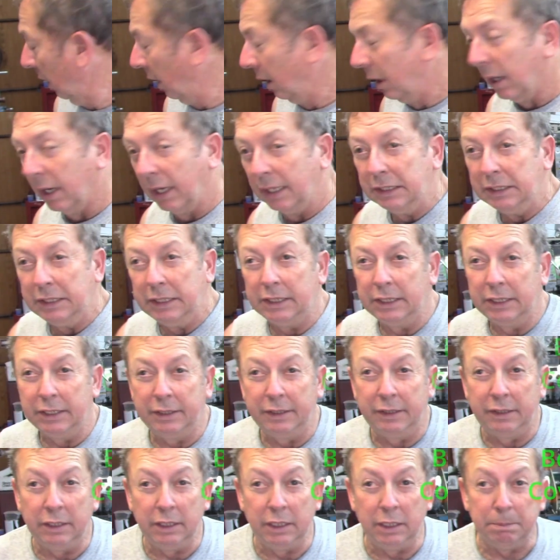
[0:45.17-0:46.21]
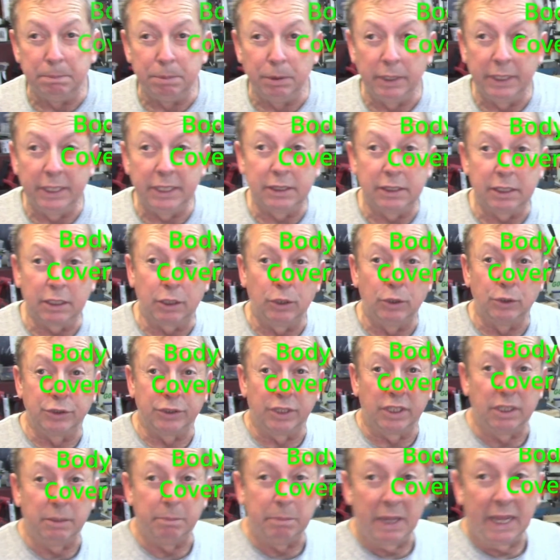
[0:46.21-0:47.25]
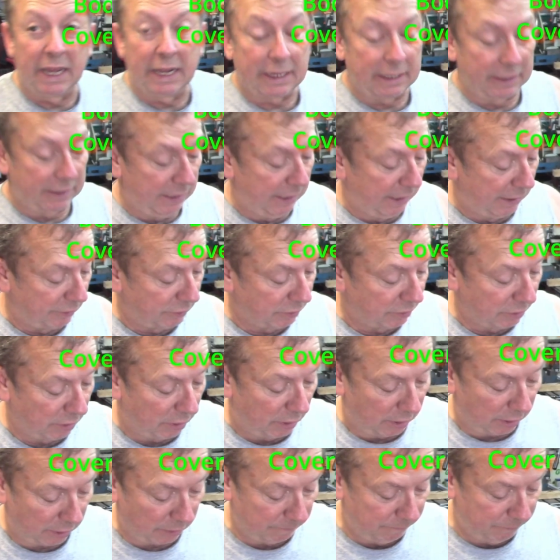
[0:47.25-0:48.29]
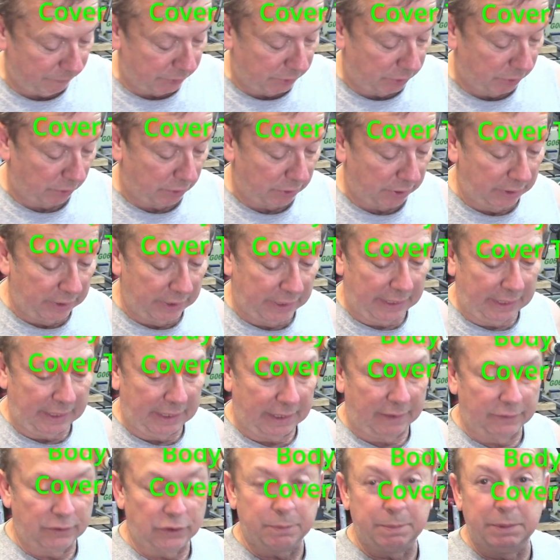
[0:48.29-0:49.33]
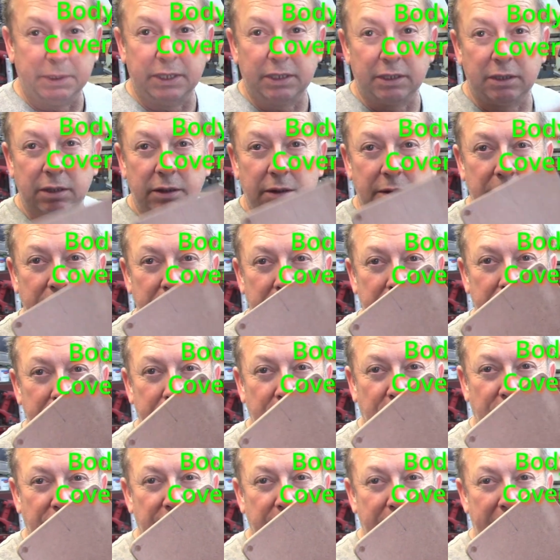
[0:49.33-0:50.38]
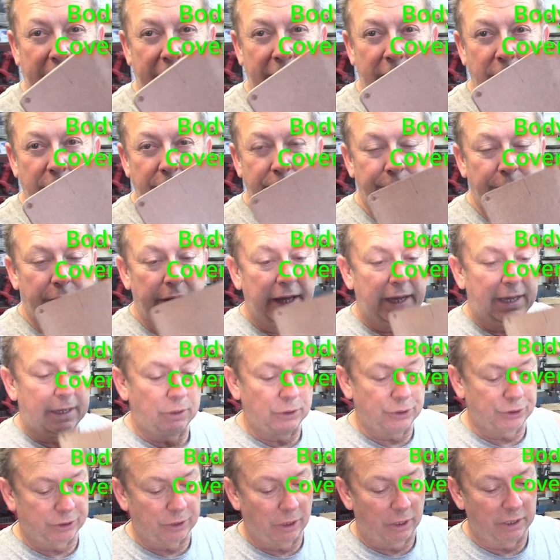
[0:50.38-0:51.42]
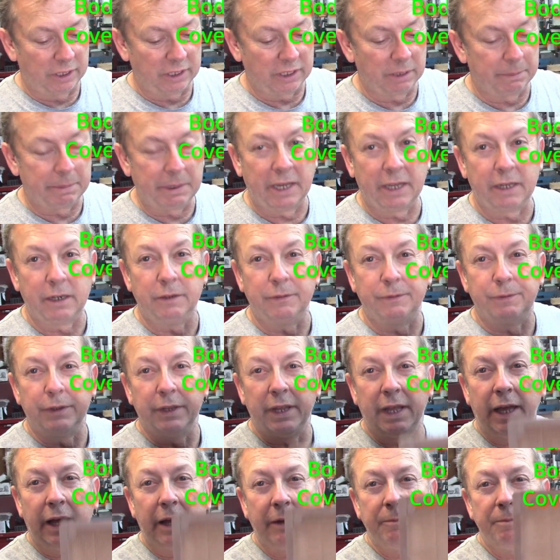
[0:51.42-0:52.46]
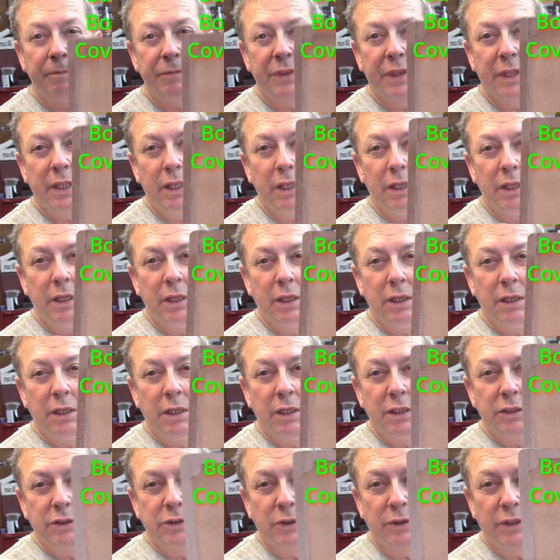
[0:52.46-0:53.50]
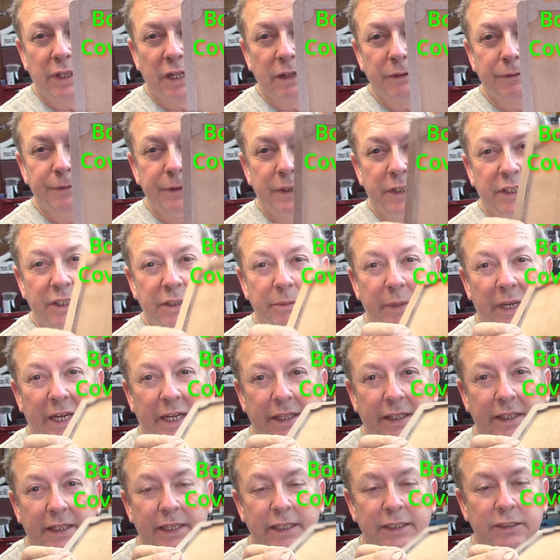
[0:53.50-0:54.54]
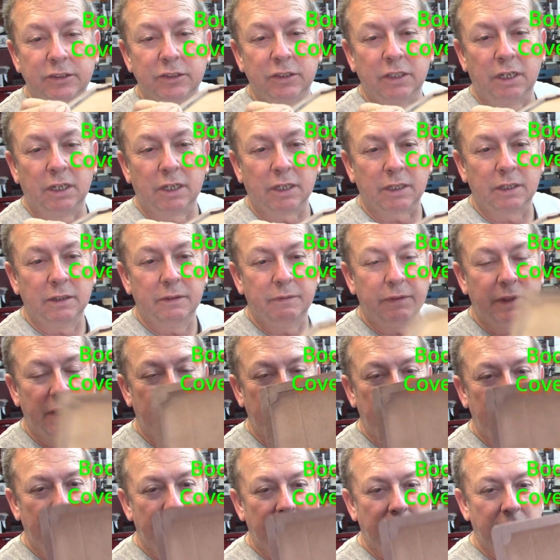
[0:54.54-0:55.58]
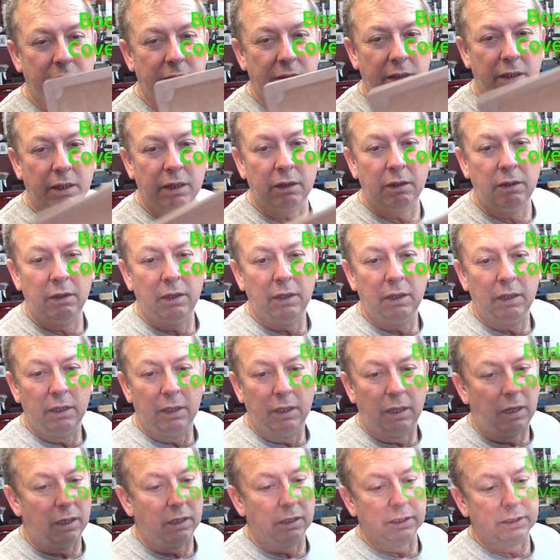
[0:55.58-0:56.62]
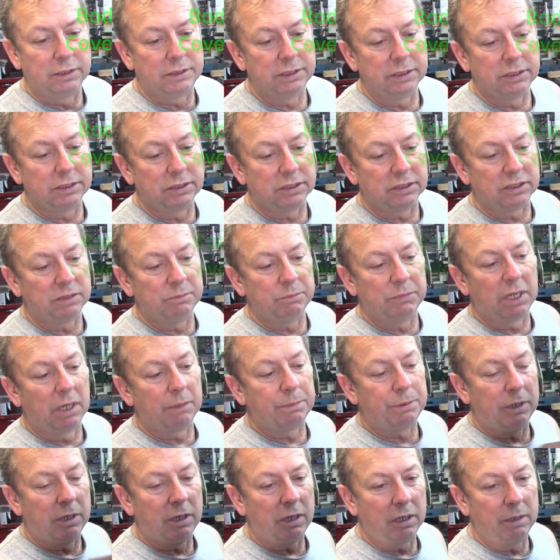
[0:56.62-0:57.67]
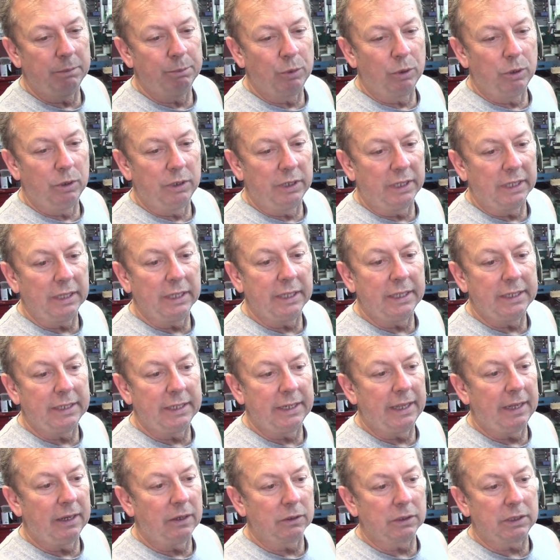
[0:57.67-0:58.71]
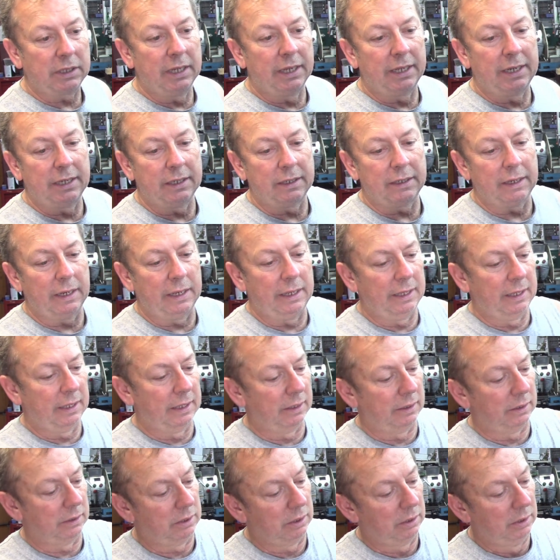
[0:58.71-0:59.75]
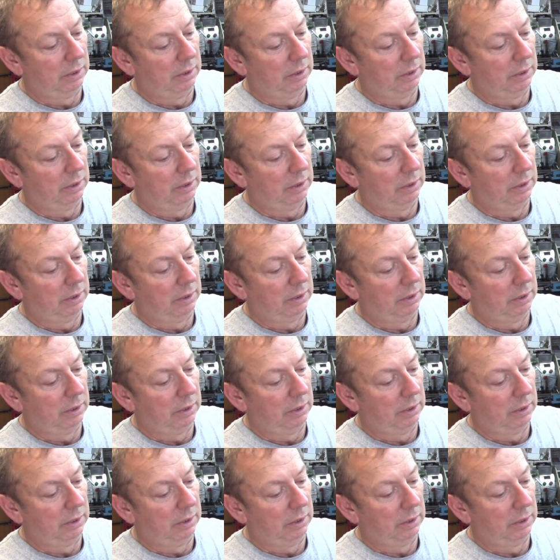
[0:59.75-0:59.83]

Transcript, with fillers: I needed the plate that goes on the back of the headstock. So today I spent building the pattern for that or starting the pattern for that. So that'll fit on the back of the headstock. And uh, all this is is some tempered hardboard. I laid it out, cut it, and